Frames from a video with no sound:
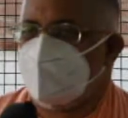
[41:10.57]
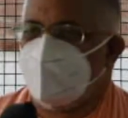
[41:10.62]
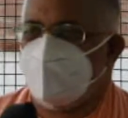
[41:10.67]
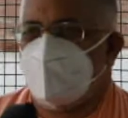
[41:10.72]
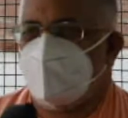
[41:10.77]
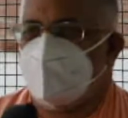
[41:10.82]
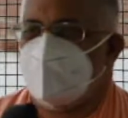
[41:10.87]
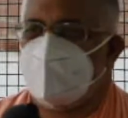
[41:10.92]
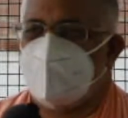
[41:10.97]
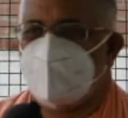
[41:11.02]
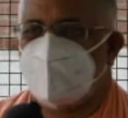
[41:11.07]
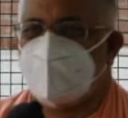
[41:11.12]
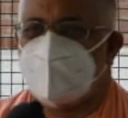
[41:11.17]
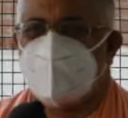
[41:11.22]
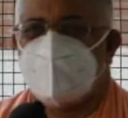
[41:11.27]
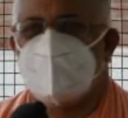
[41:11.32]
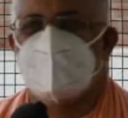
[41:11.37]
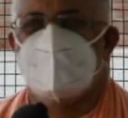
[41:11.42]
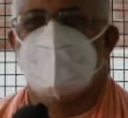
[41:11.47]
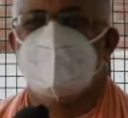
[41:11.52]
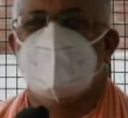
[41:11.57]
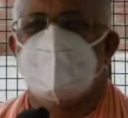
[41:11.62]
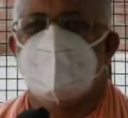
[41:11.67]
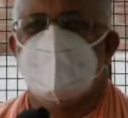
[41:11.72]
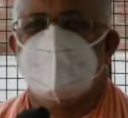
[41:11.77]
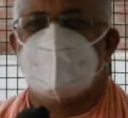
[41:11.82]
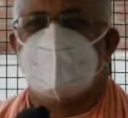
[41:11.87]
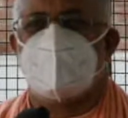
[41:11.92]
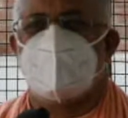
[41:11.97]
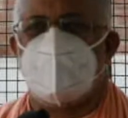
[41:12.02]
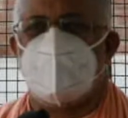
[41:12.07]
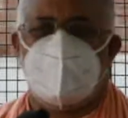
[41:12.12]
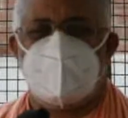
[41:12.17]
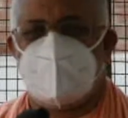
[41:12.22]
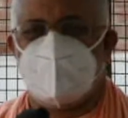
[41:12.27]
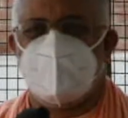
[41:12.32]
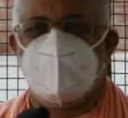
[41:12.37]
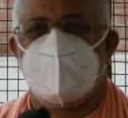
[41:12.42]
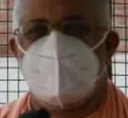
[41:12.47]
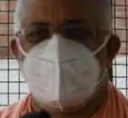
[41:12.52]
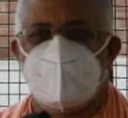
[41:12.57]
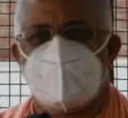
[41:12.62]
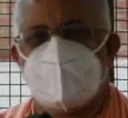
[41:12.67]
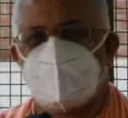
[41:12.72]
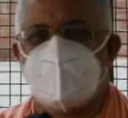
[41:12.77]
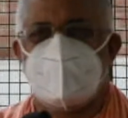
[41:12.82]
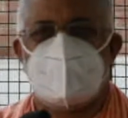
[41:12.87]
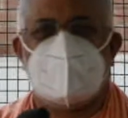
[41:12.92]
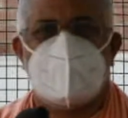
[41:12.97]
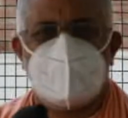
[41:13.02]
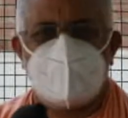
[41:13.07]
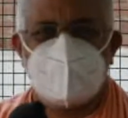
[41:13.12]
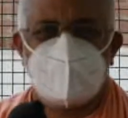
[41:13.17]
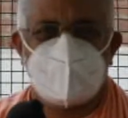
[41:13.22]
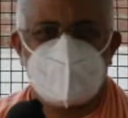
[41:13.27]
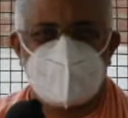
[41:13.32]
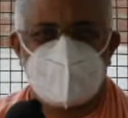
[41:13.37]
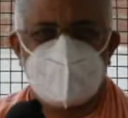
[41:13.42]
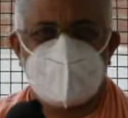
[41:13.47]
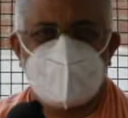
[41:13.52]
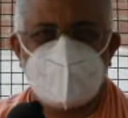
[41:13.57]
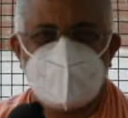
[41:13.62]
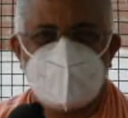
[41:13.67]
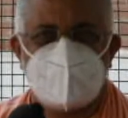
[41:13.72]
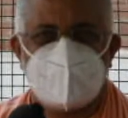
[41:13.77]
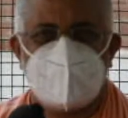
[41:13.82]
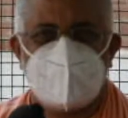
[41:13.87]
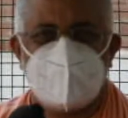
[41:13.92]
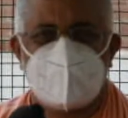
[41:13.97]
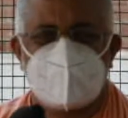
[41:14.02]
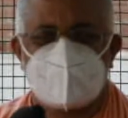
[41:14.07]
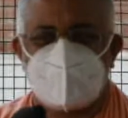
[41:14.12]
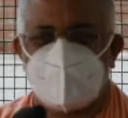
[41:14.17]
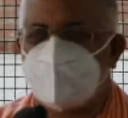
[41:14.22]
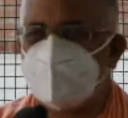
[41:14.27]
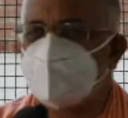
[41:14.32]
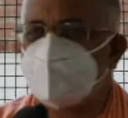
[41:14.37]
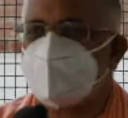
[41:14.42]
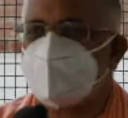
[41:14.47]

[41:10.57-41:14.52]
I be without? Whatever it is, we have to take some.